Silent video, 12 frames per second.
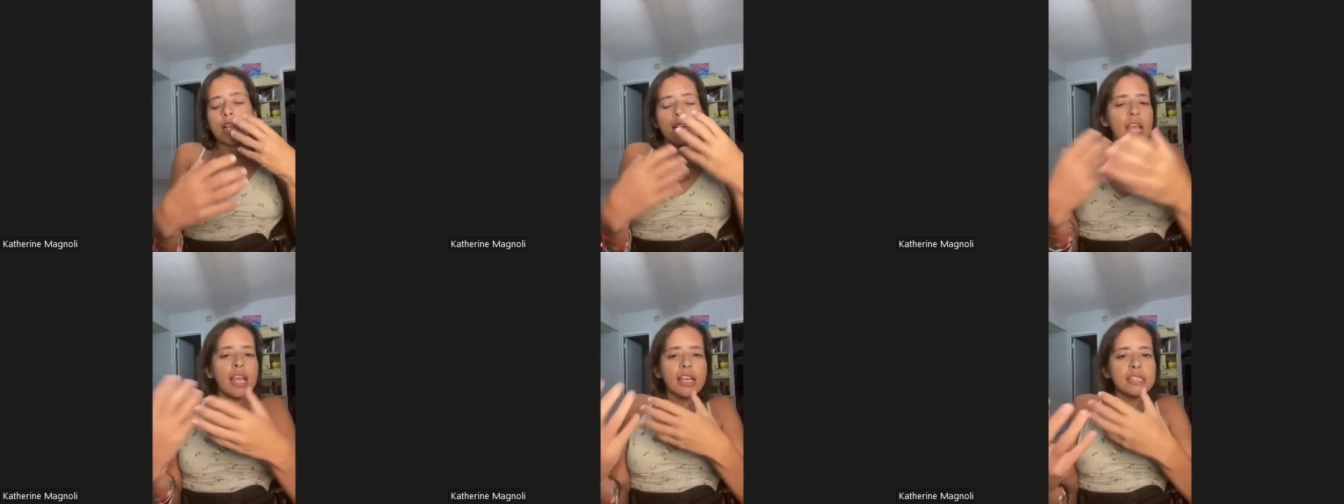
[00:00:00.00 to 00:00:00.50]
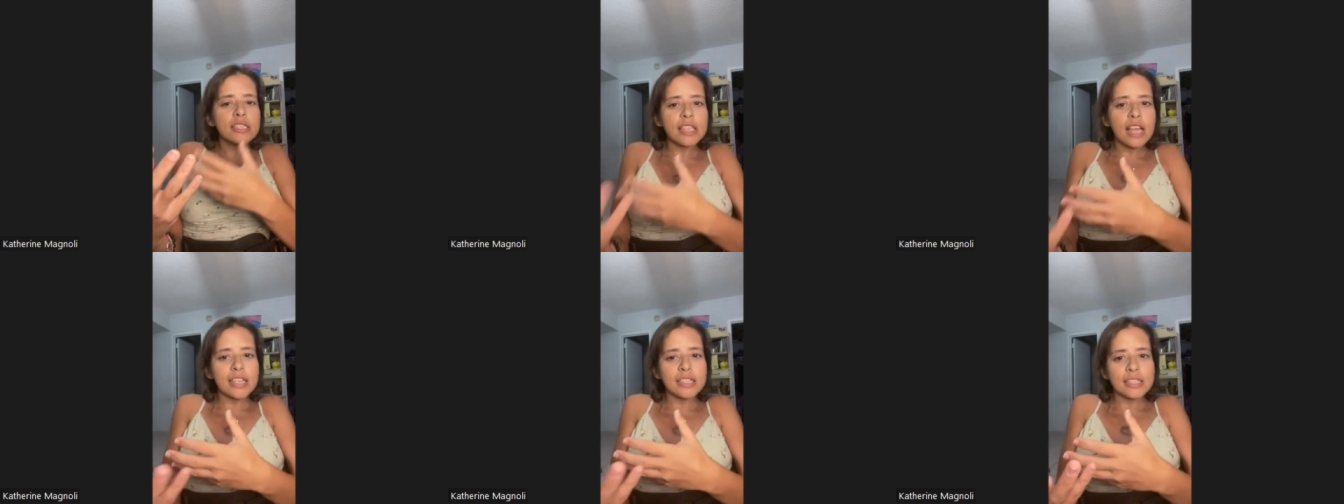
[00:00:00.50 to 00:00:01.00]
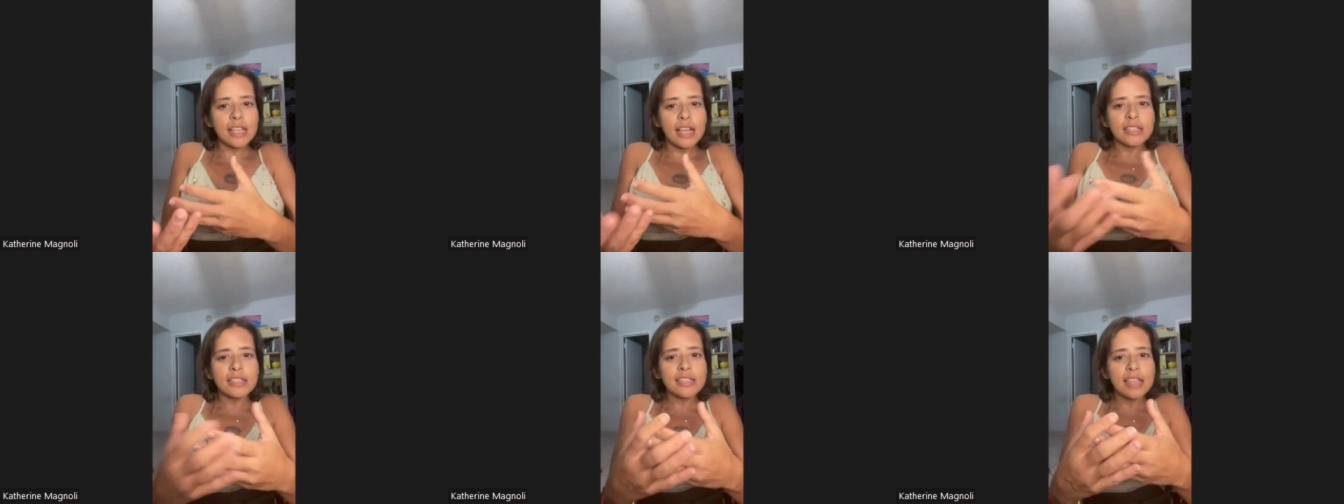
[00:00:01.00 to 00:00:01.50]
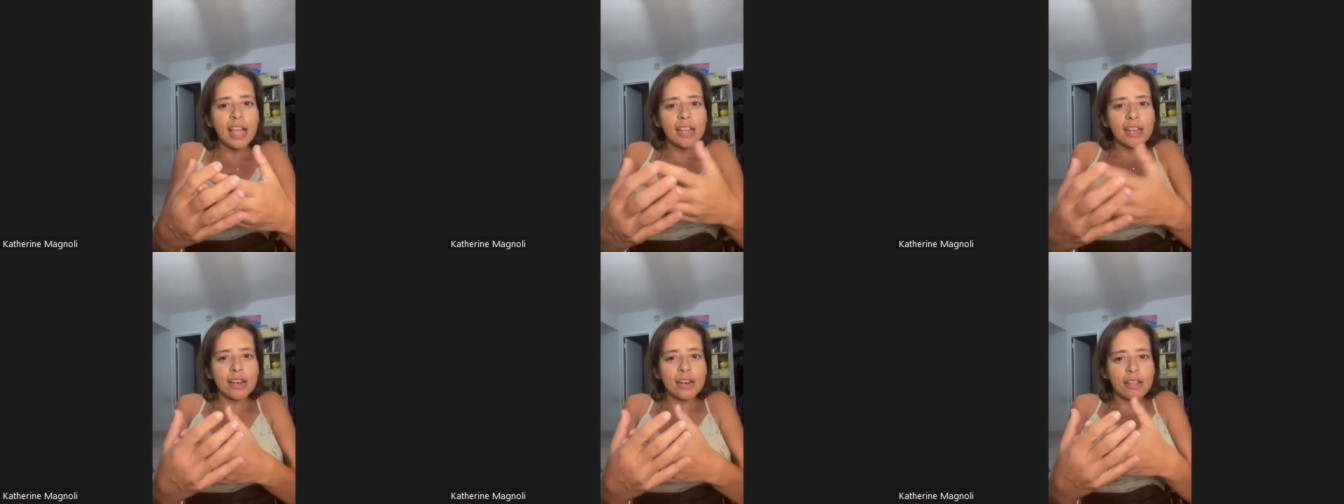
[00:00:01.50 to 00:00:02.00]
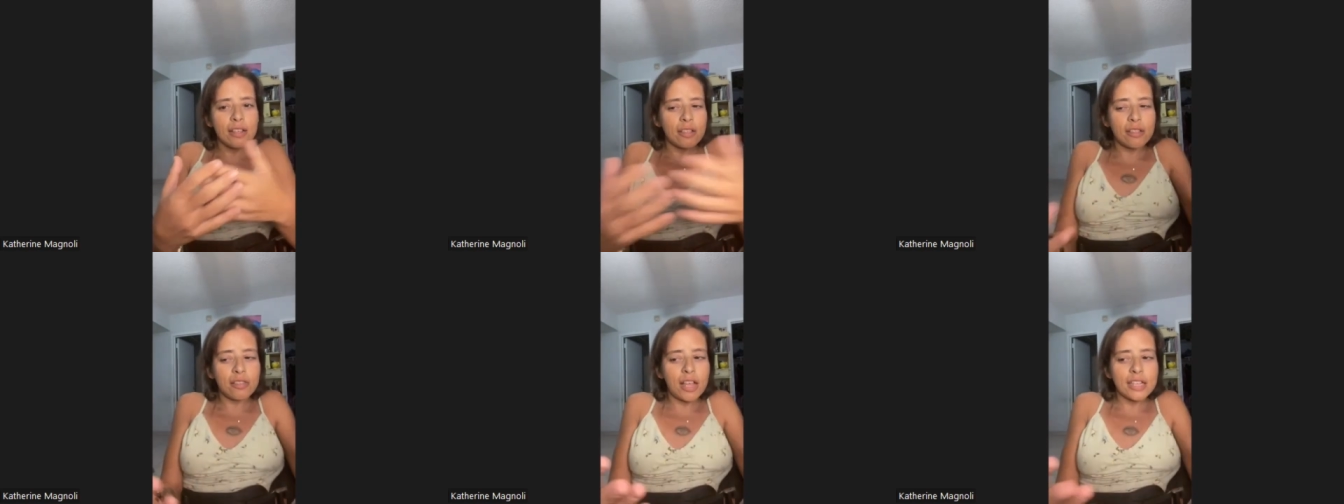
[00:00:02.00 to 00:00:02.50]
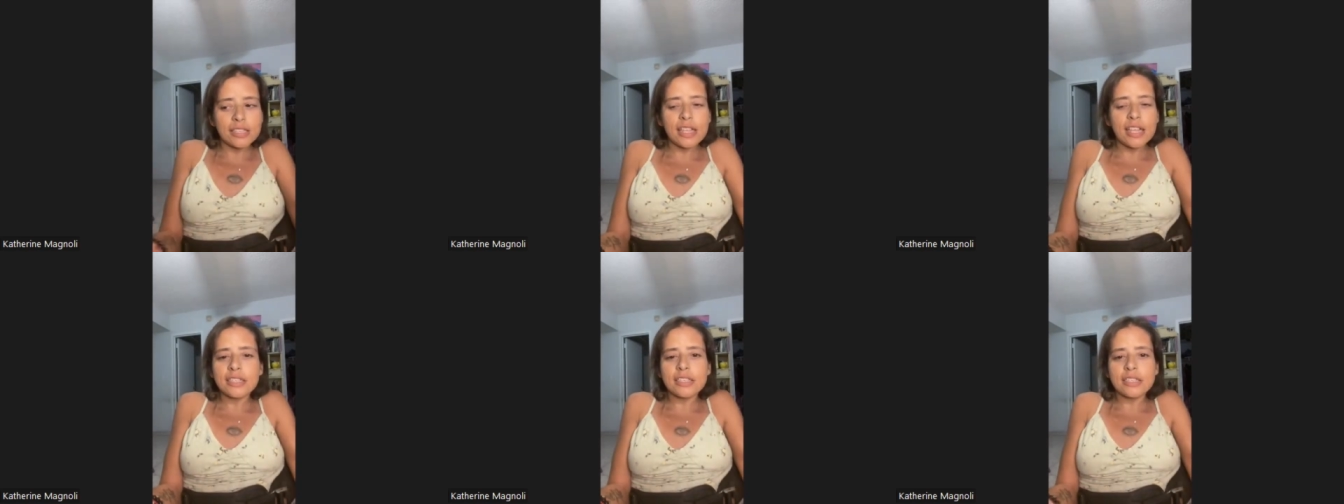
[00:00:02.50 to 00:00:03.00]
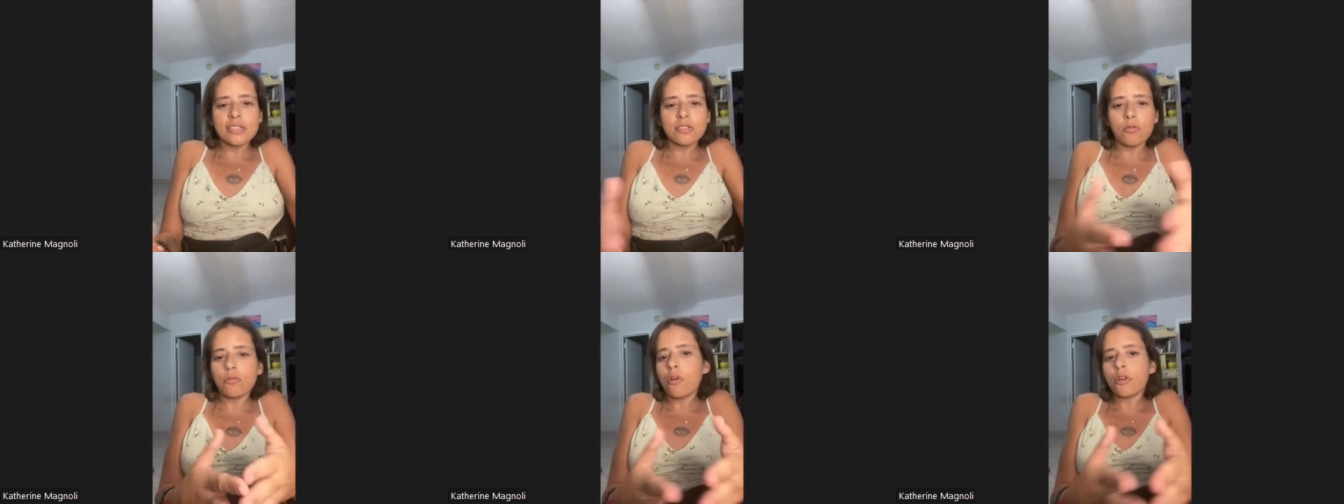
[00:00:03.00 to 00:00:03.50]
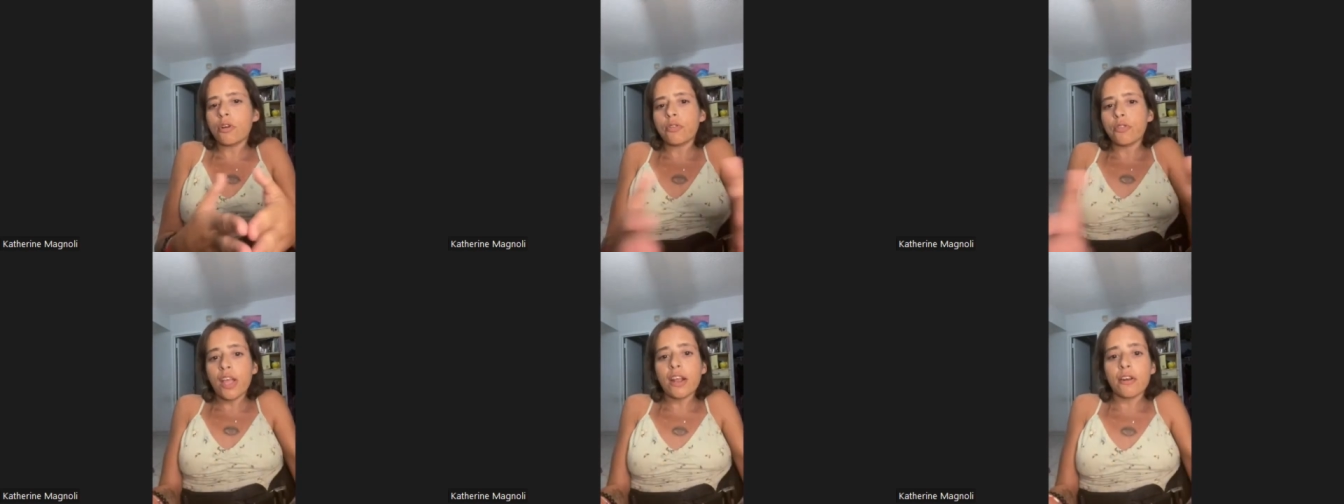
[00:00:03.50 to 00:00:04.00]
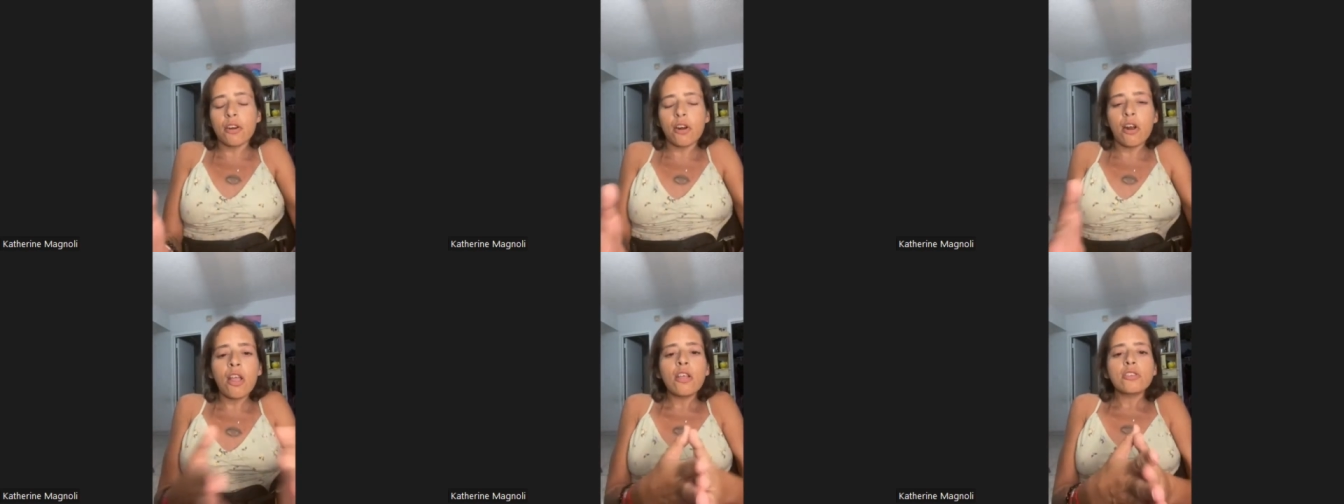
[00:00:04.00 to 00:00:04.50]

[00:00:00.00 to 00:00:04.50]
enhance that sense, and that sense is no longer there.